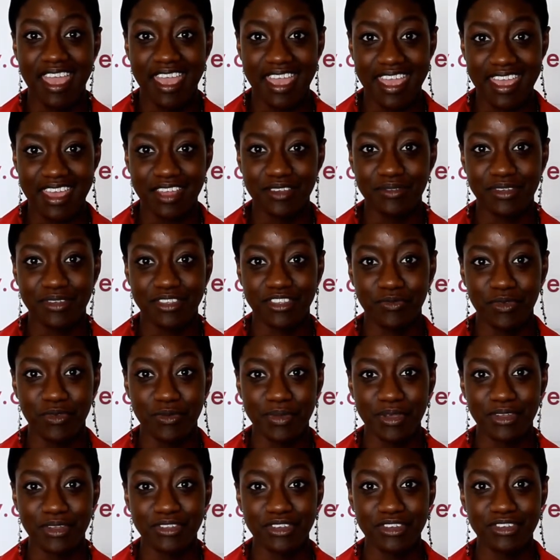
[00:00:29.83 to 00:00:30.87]
and resume
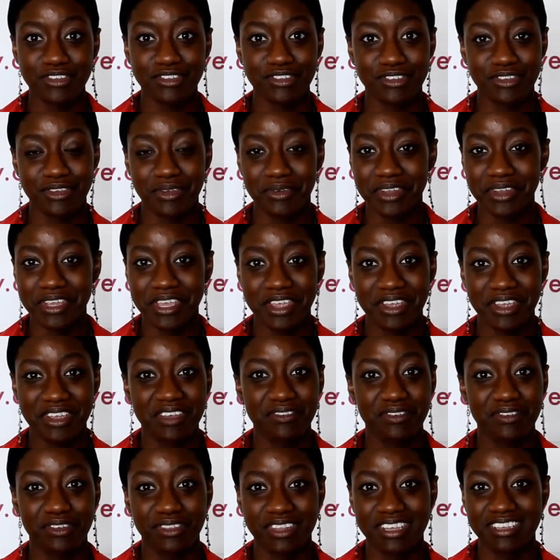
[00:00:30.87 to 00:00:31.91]
builders, go to
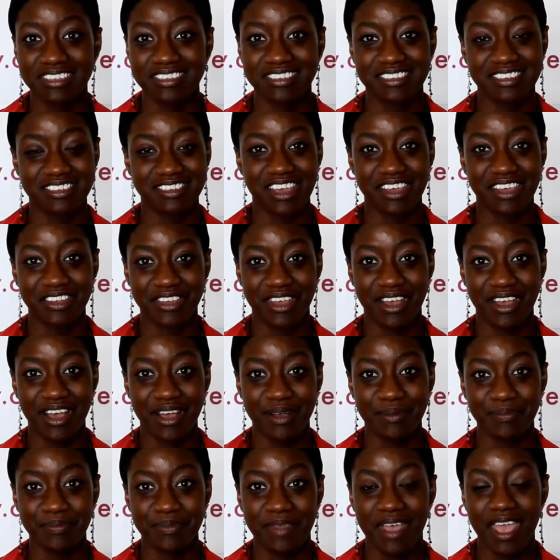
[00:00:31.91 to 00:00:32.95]

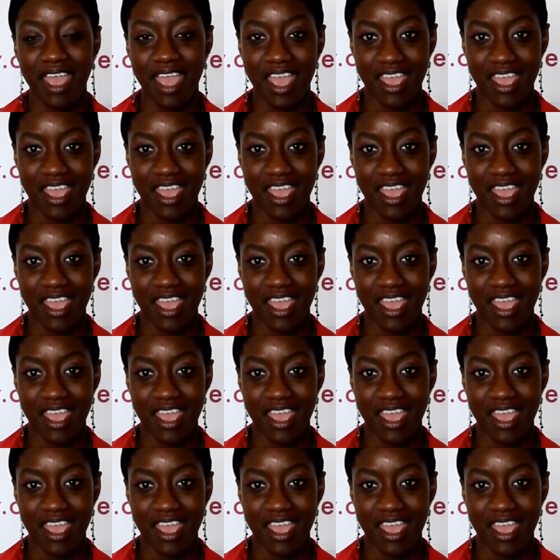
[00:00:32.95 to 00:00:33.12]
caregiverlist.com